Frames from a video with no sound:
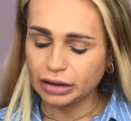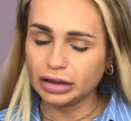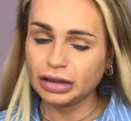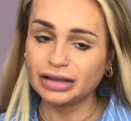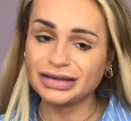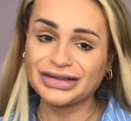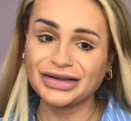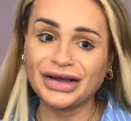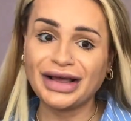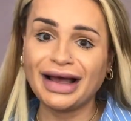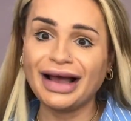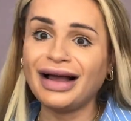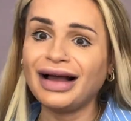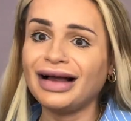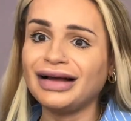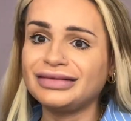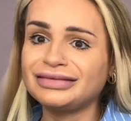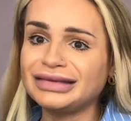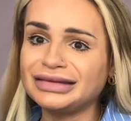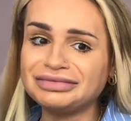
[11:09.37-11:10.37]
So,
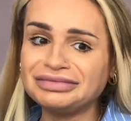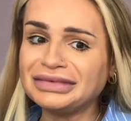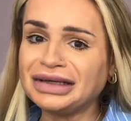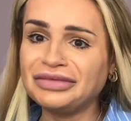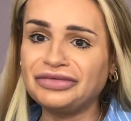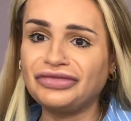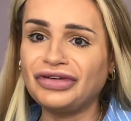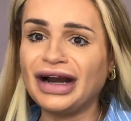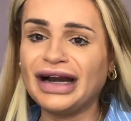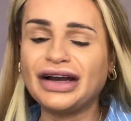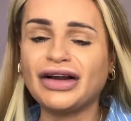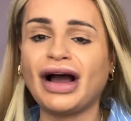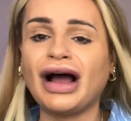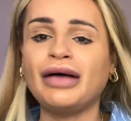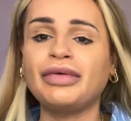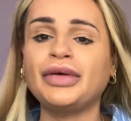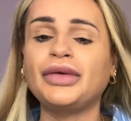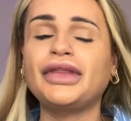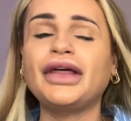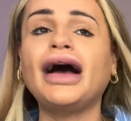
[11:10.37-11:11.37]
yeah, I'm really not
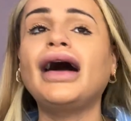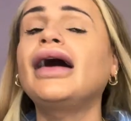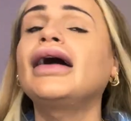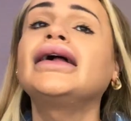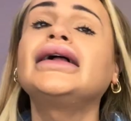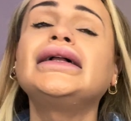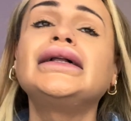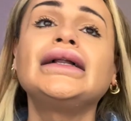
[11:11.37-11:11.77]
happy with that.